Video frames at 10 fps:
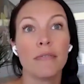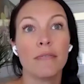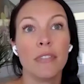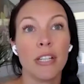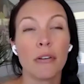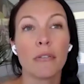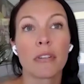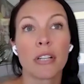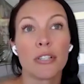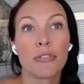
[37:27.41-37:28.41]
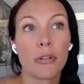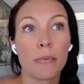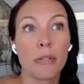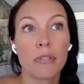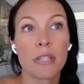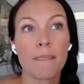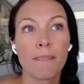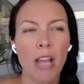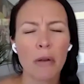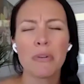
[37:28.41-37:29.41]
you know, contributes,
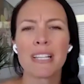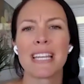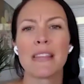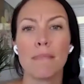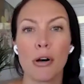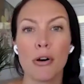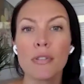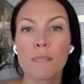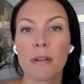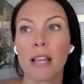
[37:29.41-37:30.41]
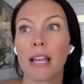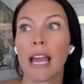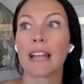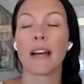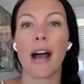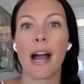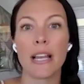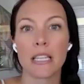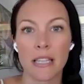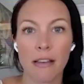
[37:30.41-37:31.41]
I don't want to say the most, but like at the
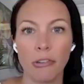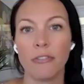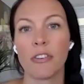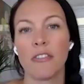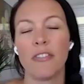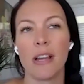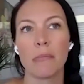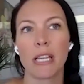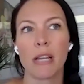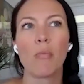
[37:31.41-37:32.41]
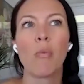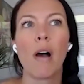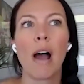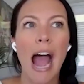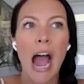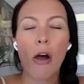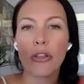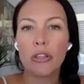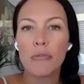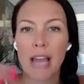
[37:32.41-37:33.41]
highest level for the family, and how
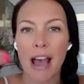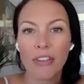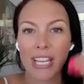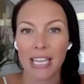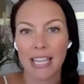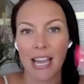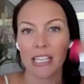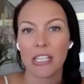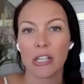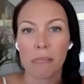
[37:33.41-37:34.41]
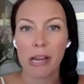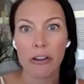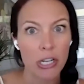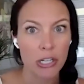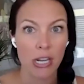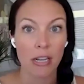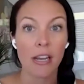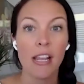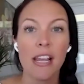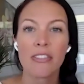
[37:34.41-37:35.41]
you navigate that in your marriage and
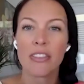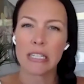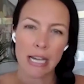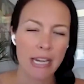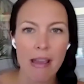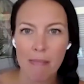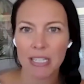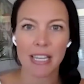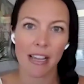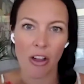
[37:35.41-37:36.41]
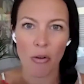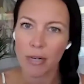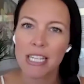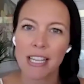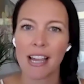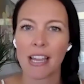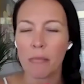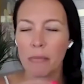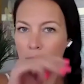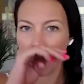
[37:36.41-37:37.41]
the dynamics that go into that.
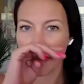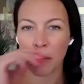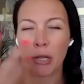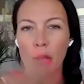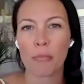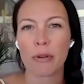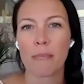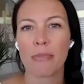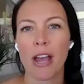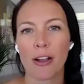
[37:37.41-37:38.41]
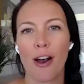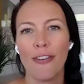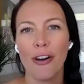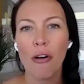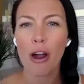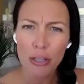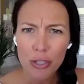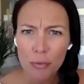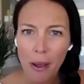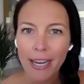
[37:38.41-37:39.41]
Can we open up that convo? Are you
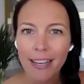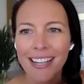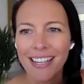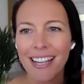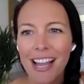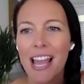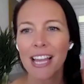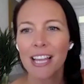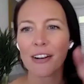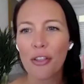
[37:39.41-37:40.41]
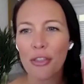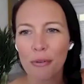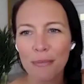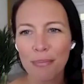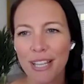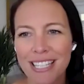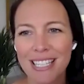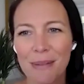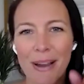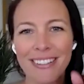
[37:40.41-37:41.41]
sweating in all the wrong
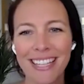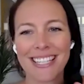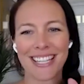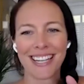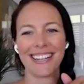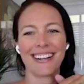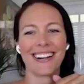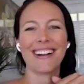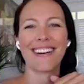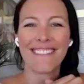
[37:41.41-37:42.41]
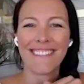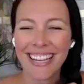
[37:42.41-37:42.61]
places about this? Or